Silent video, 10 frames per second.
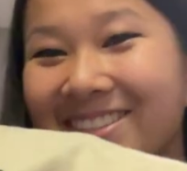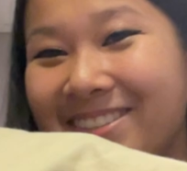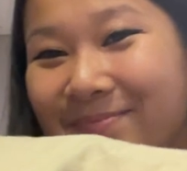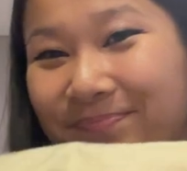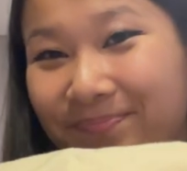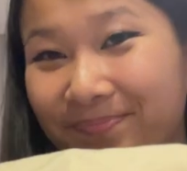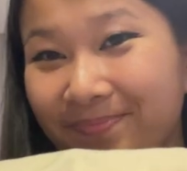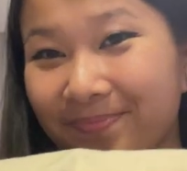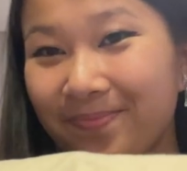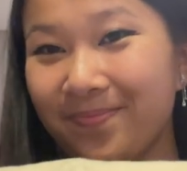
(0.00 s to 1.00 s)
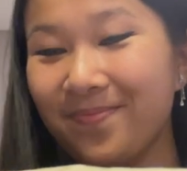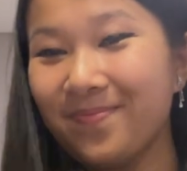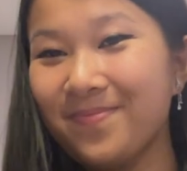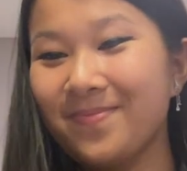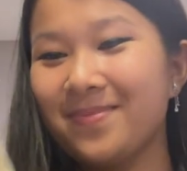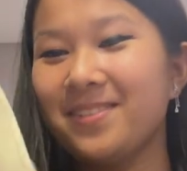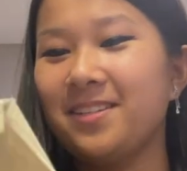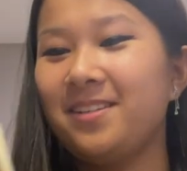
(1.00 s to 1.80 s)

Nobody speaks.